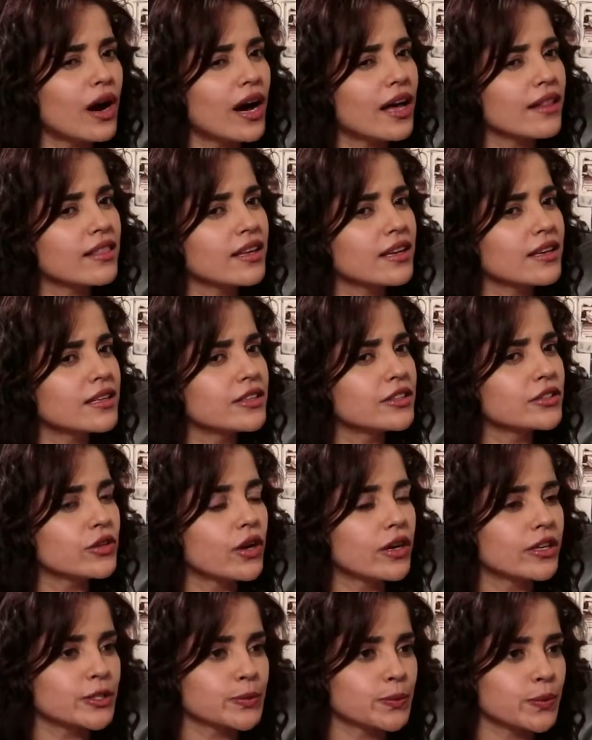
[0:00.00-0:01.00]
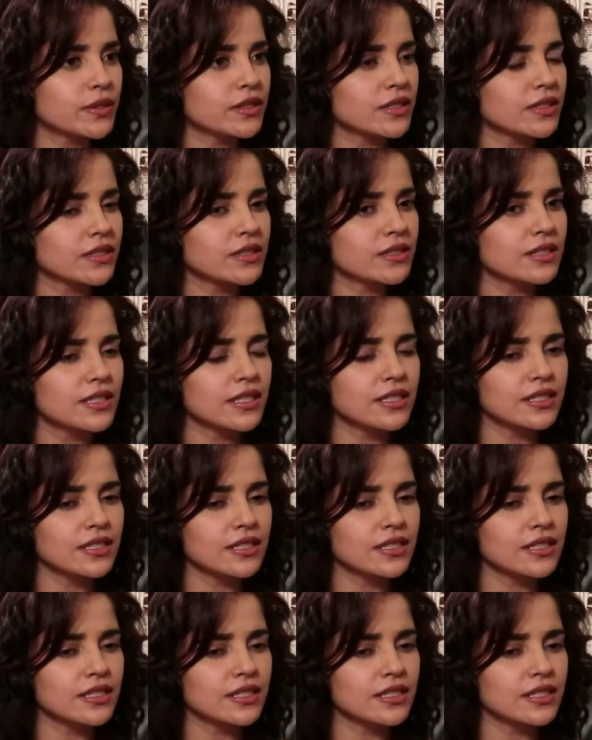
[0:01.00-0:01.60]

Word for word: I think he's not spontaneous. Okay.